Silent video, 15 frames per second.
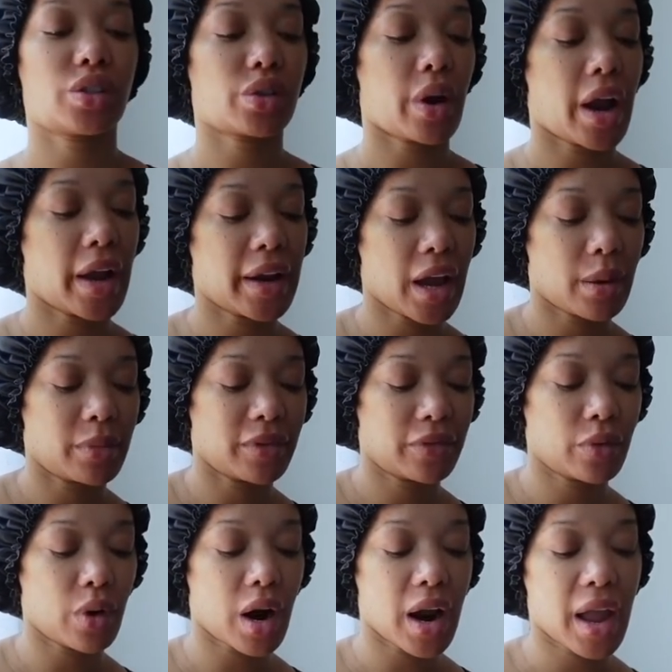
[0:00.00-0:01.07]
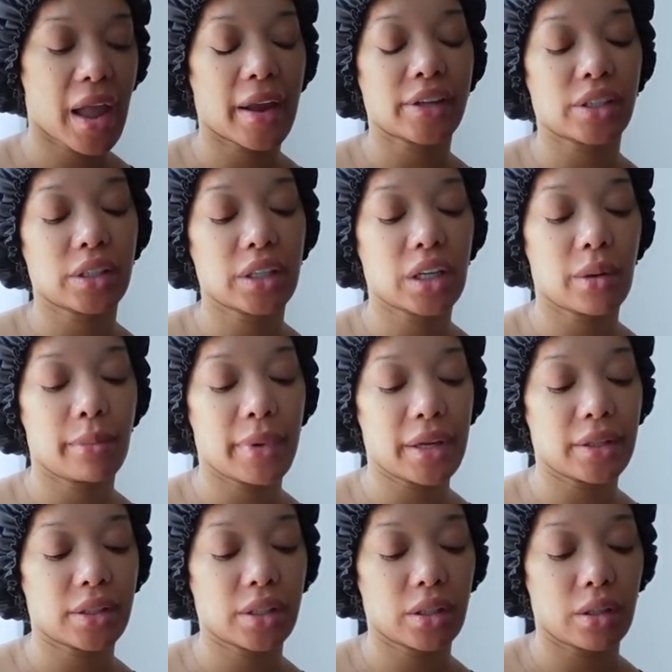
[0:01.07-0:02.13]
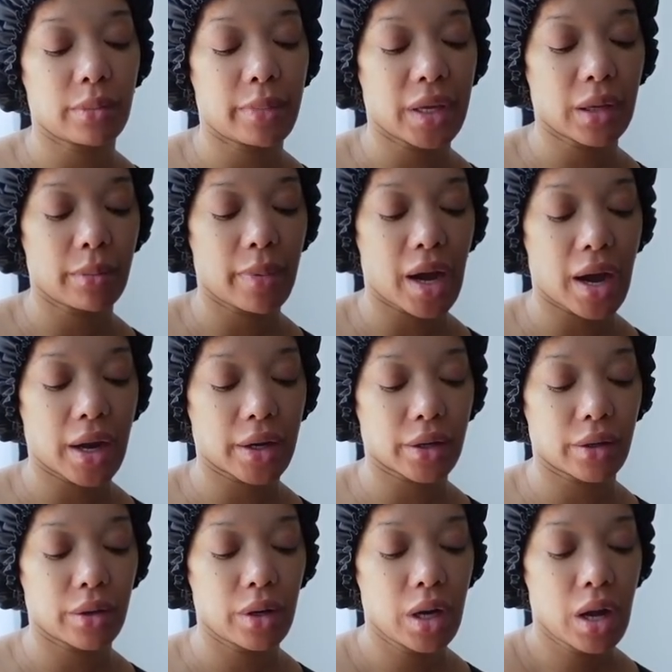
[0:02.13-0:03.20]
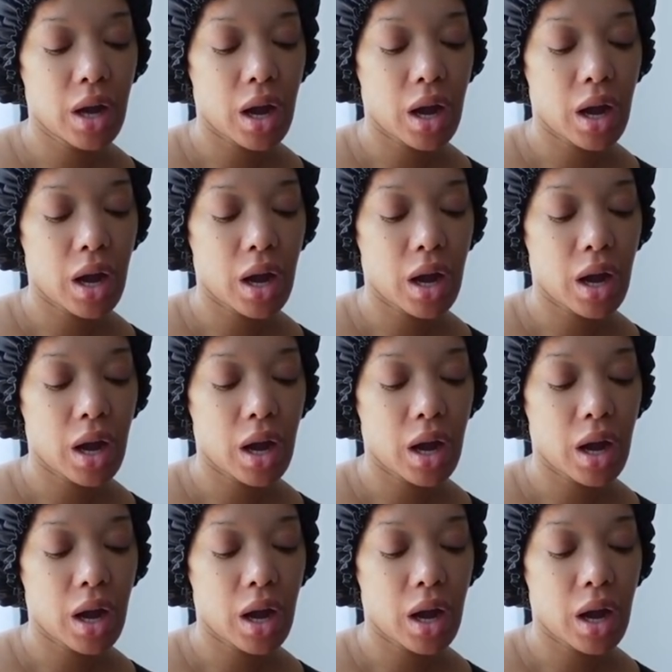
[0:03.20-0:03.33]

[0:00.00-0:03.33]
try it out before I actually committed to the big bottle.